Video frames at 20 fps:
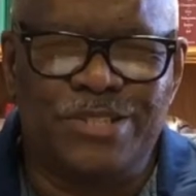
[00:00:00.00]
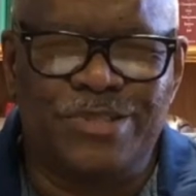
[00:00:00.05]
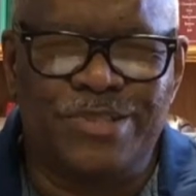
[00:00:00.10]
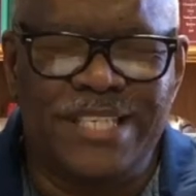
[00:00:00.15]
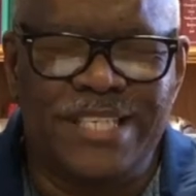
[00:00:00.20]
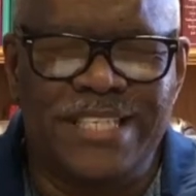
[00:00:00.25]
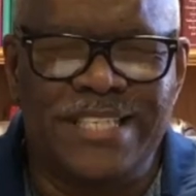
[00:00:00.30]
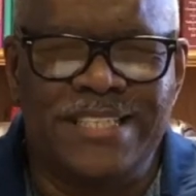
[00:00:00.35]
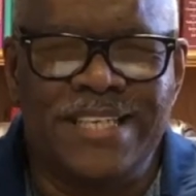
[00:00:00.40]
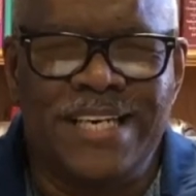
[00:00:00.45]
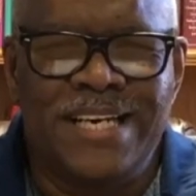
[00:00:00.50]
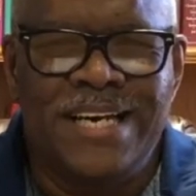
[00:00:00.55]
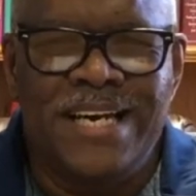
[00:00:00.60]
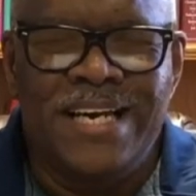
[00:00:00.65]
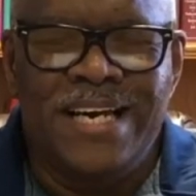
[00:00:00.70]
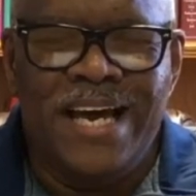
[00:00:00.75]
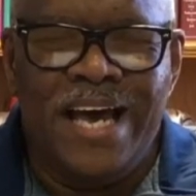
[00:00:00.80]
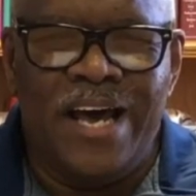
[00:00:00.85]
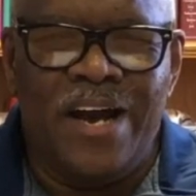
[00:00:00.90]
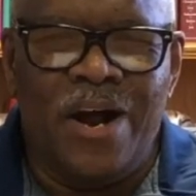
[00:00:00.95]
at our
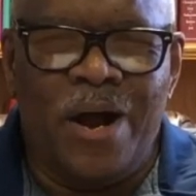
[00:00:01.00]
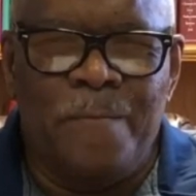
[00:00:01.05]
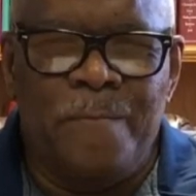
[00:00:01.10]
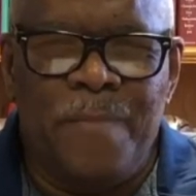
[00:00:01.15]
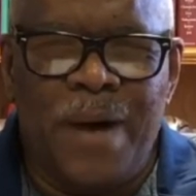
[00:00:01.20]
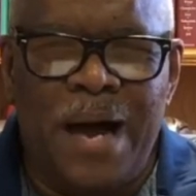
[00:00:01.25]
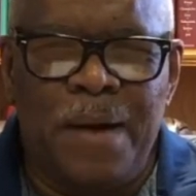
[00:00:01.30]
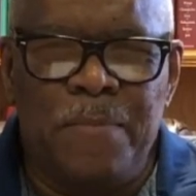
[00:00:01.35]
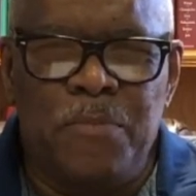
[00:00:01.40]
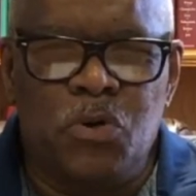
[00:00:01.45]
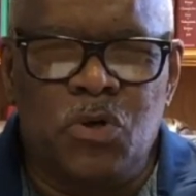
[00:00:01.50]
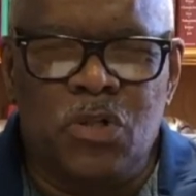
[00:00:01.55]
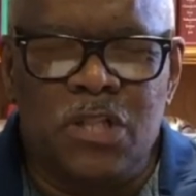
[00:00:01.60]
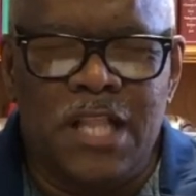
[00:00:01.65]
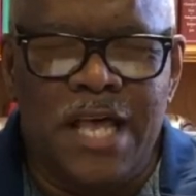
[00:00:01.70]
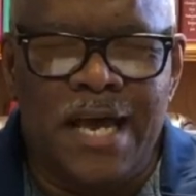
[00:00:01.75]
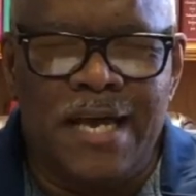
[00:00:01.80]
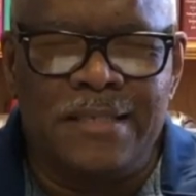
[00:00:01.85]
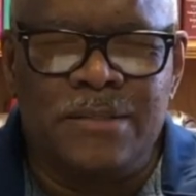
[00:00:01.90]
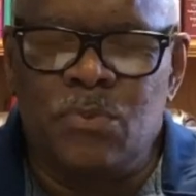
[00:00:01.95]
Bible class. We are
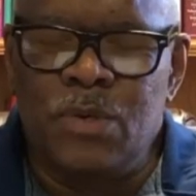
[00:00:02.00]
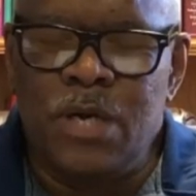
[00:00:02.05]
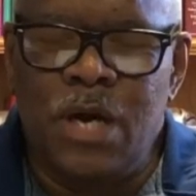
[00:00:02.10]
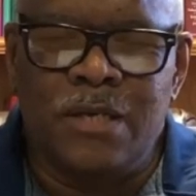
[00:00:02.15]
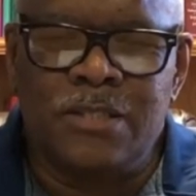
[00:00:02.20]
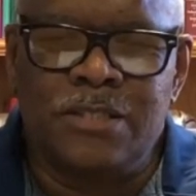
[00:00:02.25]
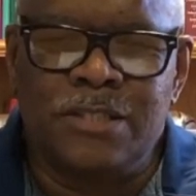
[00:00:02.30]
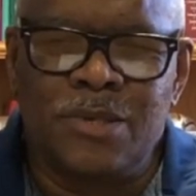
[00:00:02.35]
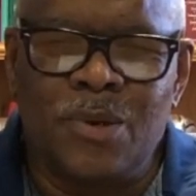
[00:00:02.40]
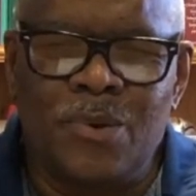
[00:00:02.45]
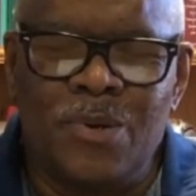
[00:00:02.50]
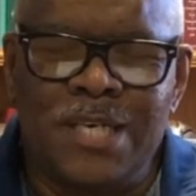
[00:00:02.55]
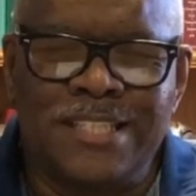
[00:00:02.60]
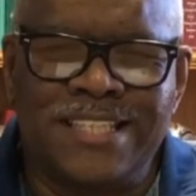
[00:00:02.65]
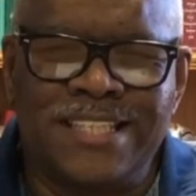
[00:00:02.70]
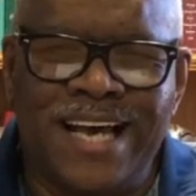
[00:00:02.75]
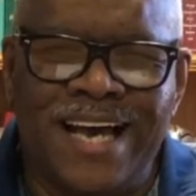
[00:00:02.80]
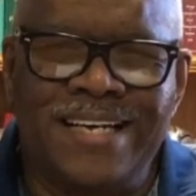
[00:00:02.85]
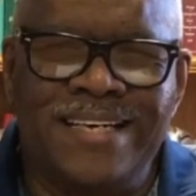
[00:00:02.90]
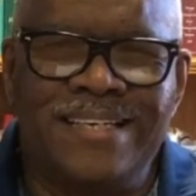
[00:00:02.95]
so excited
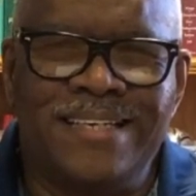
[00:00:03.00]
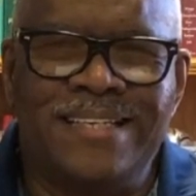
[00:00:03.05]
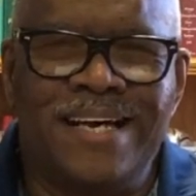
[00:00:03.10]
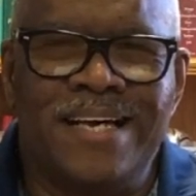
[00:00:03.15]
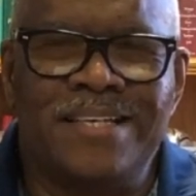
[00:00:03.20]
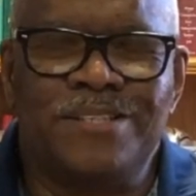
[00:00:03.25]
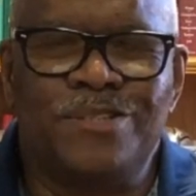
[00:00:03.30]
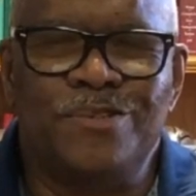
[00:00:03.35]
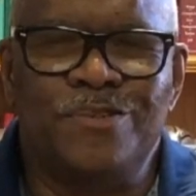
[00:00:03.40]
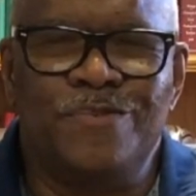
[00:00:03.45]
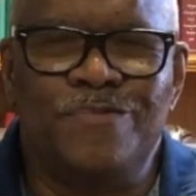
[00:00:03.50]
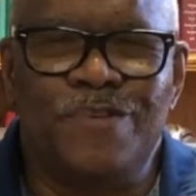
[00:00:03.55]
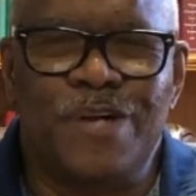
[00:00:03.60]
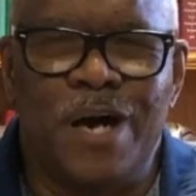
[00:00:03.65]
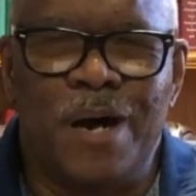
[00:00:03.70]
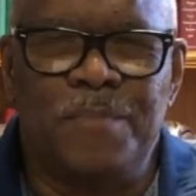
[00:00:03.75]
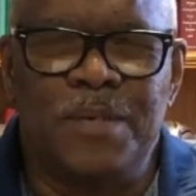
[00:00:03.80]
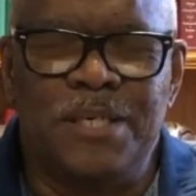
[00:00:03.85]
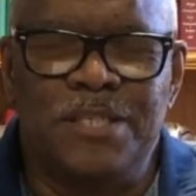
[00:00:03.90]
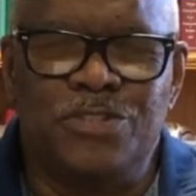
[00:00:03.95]
that you've come and
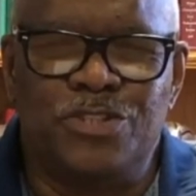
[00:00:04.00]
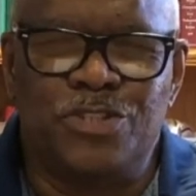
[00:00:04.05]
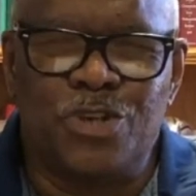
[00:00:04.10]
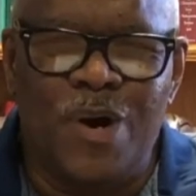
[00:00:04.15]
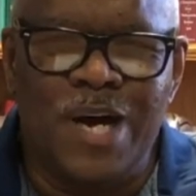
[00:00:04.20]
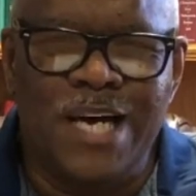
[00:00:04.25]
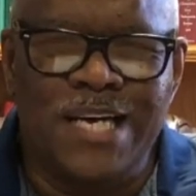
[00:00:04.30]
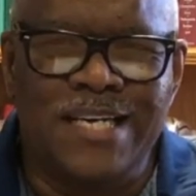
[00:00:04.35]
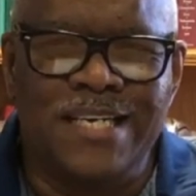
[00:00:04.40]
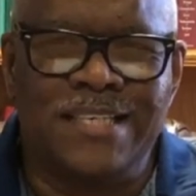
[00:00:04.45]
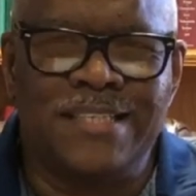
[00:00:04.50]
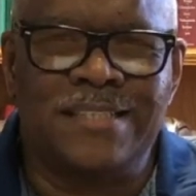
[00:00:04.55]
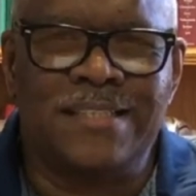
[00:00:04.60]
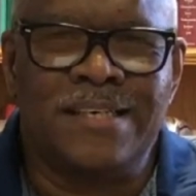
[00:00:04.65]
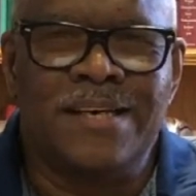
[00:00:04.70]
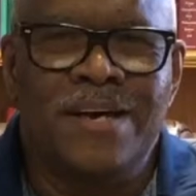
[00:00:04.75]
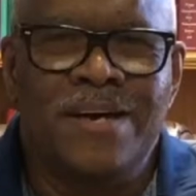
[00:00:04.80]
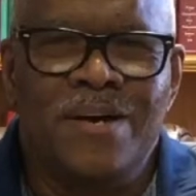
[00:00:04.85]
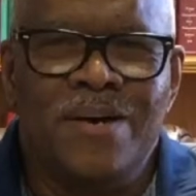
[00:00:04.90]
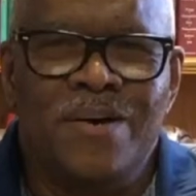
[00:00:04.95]
joined us
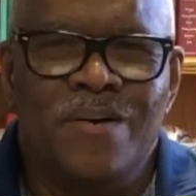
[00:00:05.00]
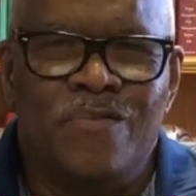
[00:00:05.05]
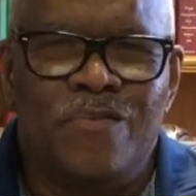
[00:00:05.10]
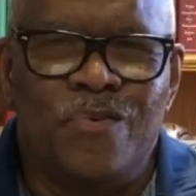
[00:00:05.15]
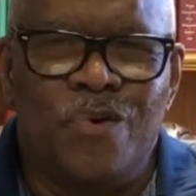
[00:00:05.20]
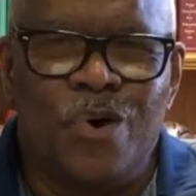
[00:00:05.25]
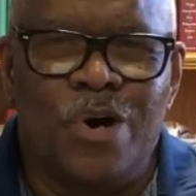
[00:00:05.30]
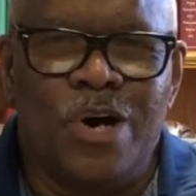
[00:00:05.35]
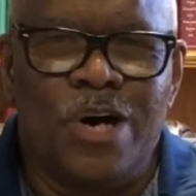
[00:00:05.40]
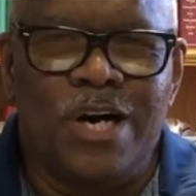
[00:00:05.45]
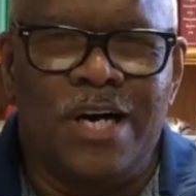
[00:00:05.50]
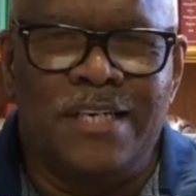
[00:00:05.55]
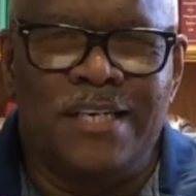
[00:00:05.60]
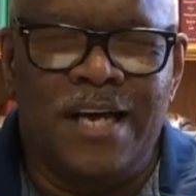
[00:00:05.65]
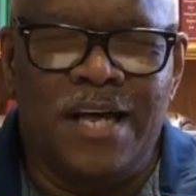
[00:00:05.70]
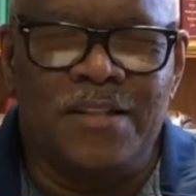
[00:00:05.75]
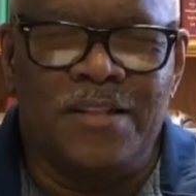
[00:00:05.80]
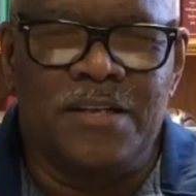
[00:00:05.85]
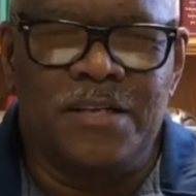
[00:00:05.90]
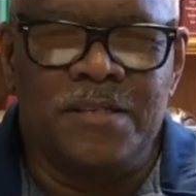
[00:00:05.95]
for another
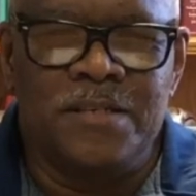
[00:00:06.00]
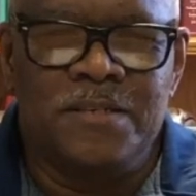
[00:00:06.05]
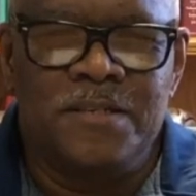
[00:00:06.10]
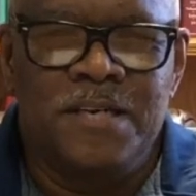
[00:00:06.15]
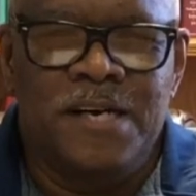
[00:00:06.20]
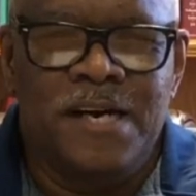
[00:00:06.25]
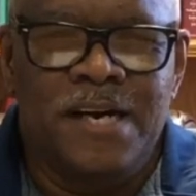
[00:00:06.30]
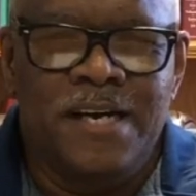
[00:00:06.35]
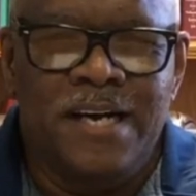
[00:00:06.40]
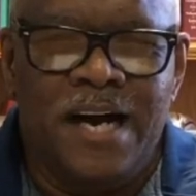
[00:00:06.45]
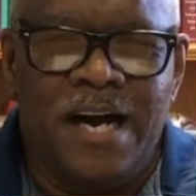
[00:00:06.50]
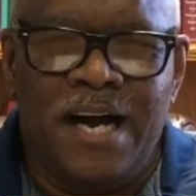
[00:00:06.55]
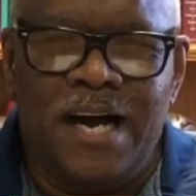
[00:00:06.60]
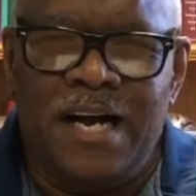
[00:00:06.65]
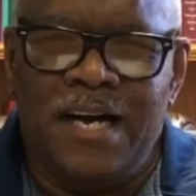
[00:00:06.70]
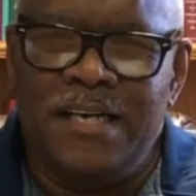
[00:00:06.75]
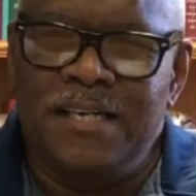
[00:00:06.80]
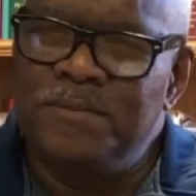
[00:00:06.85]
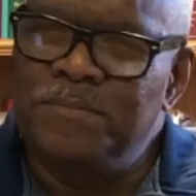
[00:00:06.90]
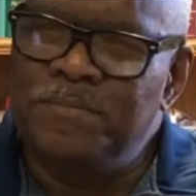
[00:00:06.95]

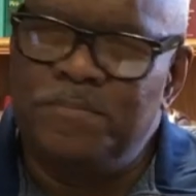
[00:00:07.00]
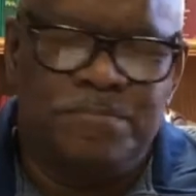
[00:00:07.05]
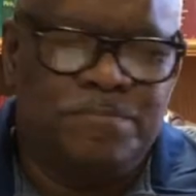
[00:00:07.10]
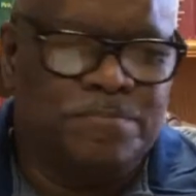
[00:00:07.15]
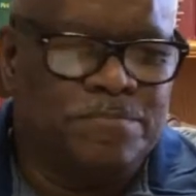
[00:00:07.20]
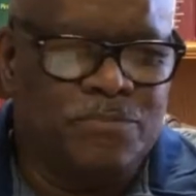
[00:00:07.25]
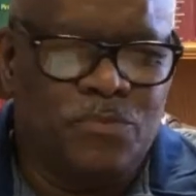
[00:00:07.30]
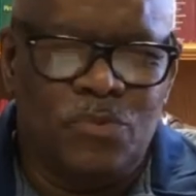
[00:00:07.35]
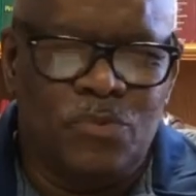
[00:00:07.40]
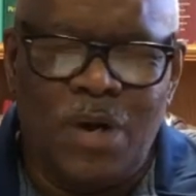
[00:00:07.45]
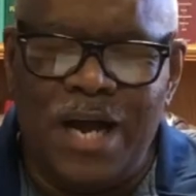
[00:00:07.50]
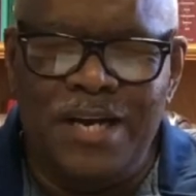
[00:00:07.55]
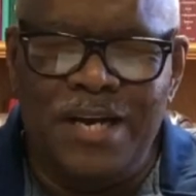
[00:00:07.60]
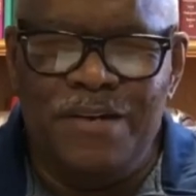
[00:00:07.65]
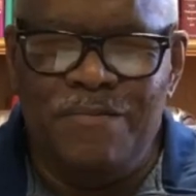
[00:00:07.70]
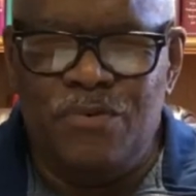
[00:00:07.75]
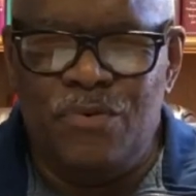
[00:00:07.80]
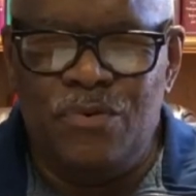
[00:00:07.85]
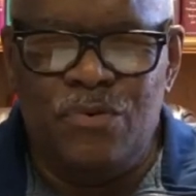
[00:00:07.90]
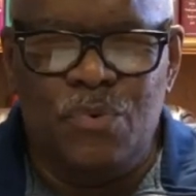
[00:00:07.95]
rendezvous with
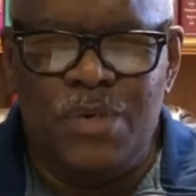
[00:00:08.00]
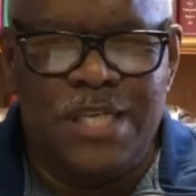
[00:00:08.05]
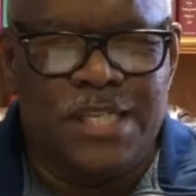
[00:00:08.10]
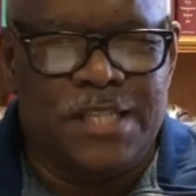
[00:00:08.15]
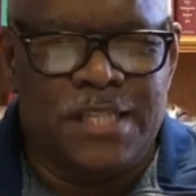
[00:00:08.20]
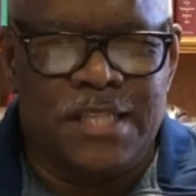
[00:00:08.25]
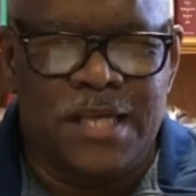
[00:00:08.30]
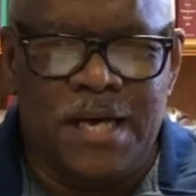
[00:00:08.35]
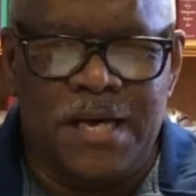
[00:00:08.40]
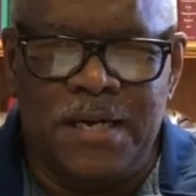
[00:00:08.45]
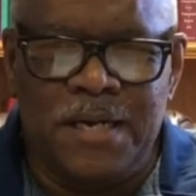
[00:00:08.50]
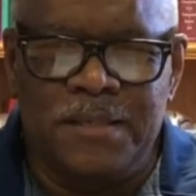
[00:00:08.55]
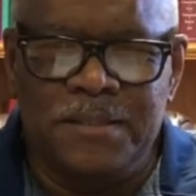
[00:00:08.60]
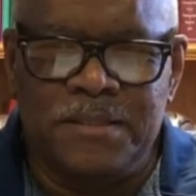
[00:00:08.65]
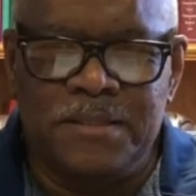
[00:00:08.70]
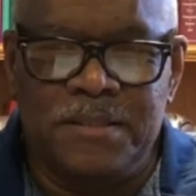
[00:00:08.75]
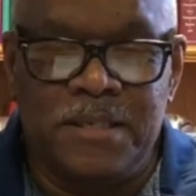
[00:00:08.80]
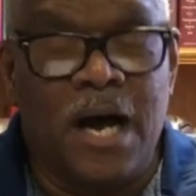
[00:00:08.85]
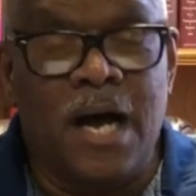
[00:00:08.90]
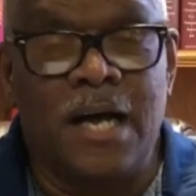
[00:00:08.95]
God's
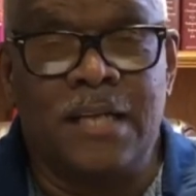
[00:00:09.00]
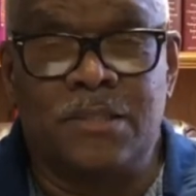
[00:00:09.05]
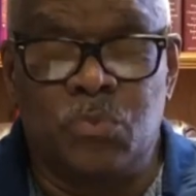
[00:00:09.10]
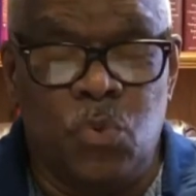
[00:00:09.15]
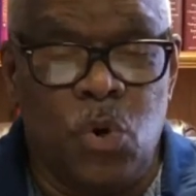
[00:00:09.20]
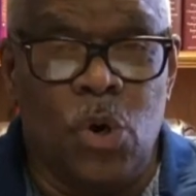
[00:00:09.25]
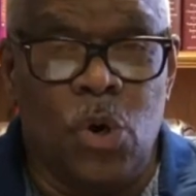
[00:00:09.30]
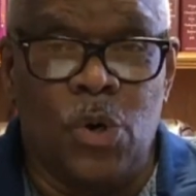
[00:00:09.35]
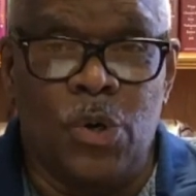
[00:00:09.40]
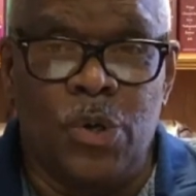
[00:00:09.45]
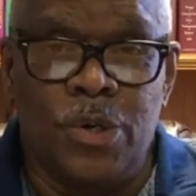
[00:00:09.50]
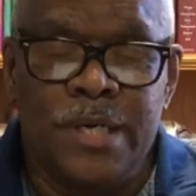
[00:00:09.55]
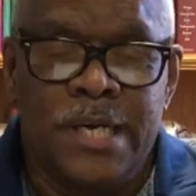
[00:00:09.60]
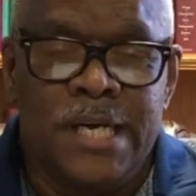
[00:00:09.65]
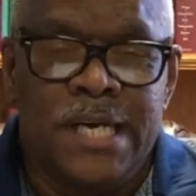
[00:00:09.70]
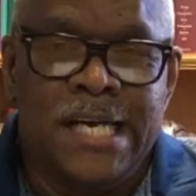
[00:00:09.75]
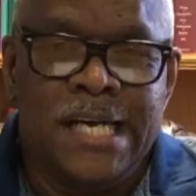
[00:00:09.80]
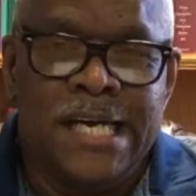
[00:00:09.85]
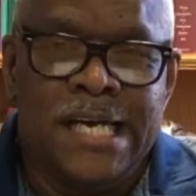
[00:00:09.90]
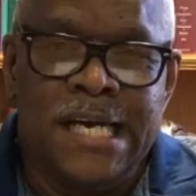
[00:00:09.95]
Word. And,
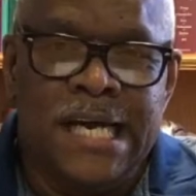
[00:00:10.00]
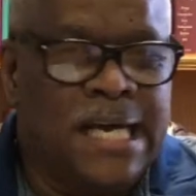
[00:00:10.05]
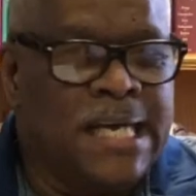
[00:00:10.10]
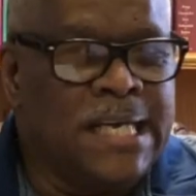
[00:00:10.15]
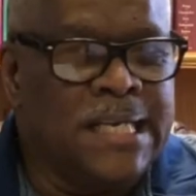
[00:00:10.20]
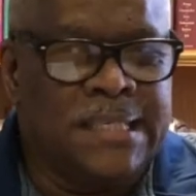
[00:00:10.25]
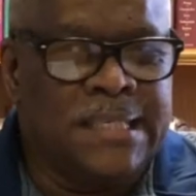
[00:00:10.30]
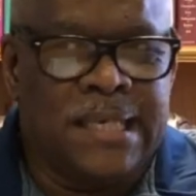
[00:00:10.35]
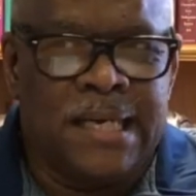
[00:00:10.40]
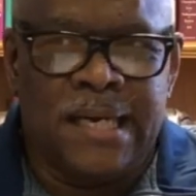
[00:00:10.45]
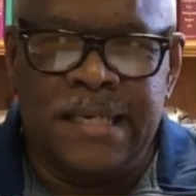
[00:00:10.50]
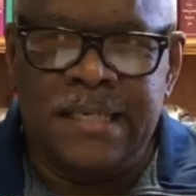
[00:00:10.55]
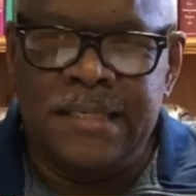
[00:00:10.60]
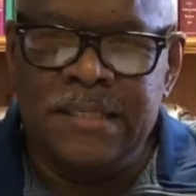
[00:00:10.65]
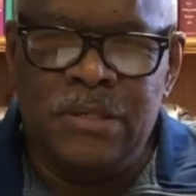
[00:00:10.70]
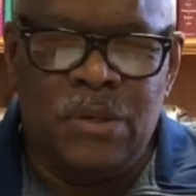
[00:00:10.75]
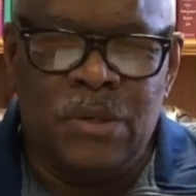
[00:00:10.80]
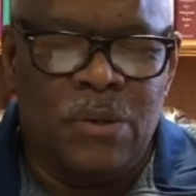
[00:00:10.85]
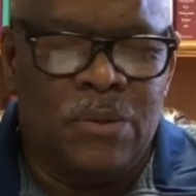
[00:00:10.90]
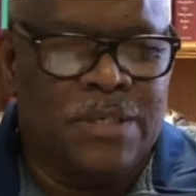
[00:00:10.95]
you know, His
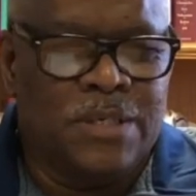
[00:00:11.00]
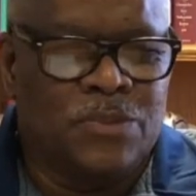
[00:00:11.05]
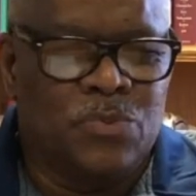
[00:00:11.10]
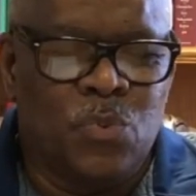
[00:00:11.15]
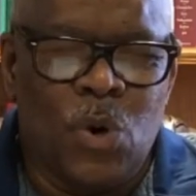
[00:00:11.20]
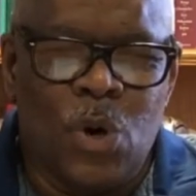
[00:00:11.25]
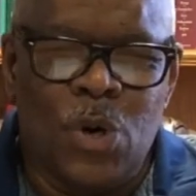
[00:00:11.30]
Word is a